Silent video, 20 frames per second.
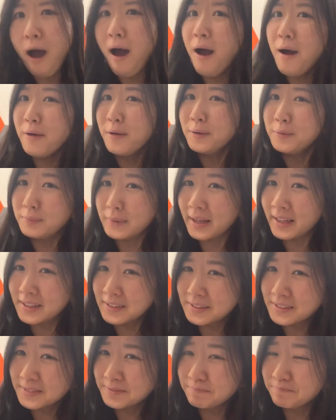oh my,
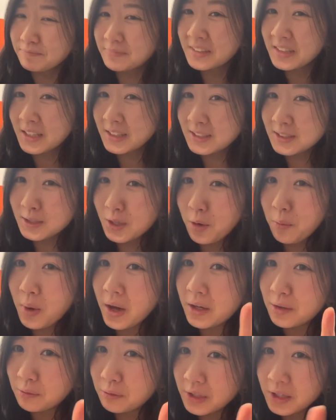so
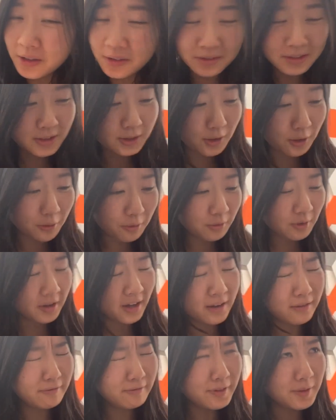unreal, so
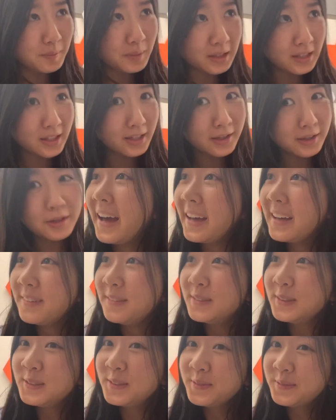unfamiliar. I
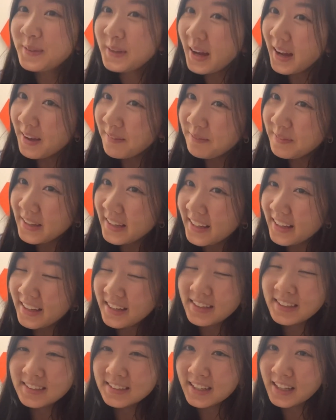am super happy.
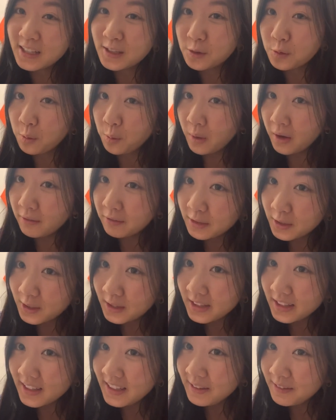It is like
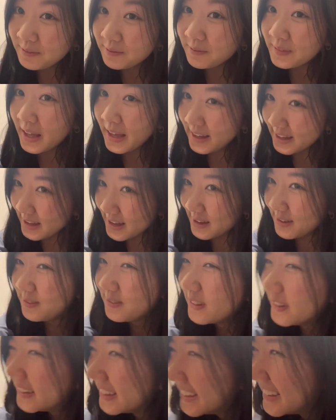12:30 a.m.
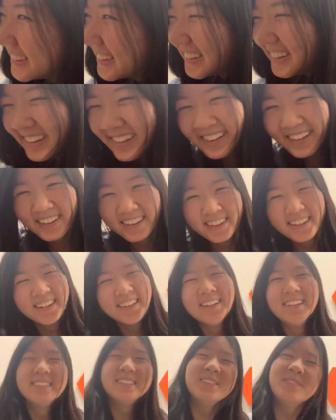
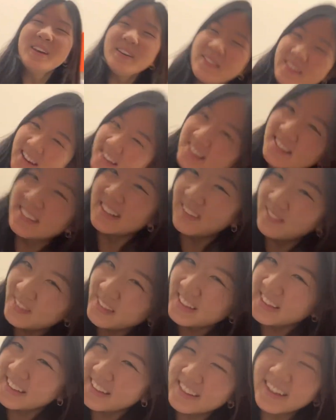So maybe I should not
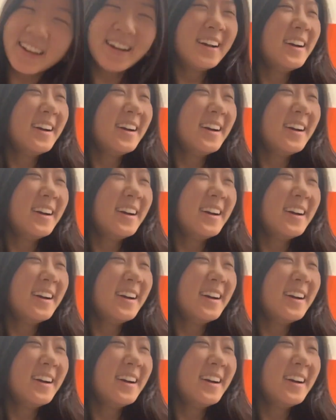be here.